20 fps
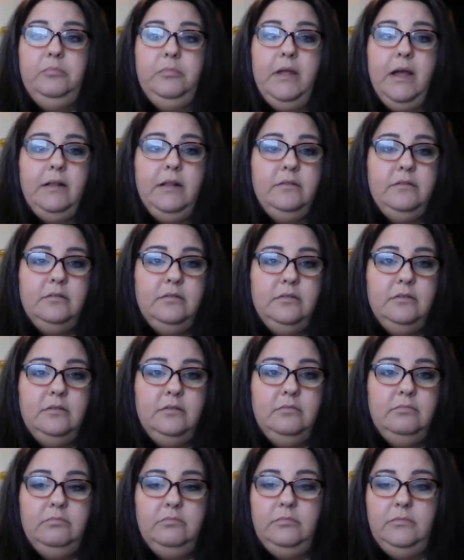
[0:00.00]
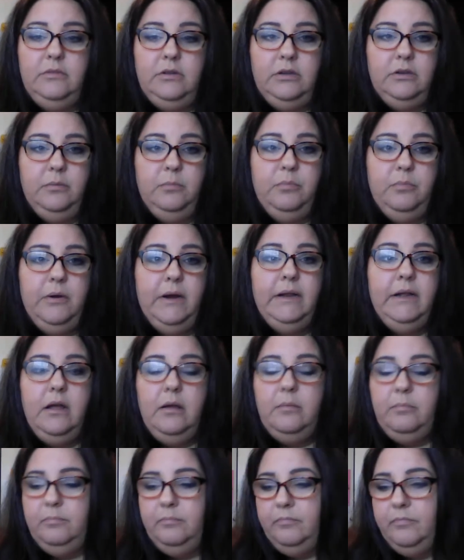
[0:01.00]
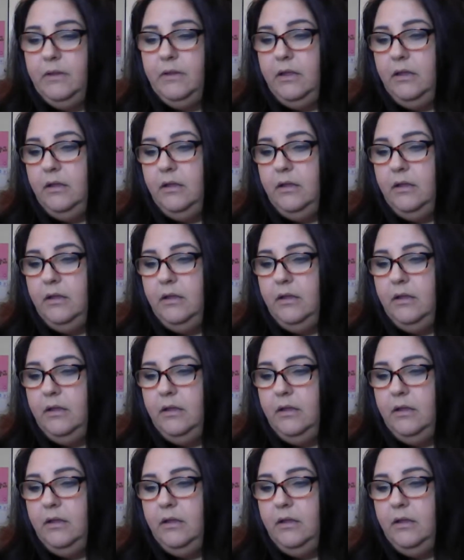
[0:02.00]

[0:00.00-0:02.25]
You can break up.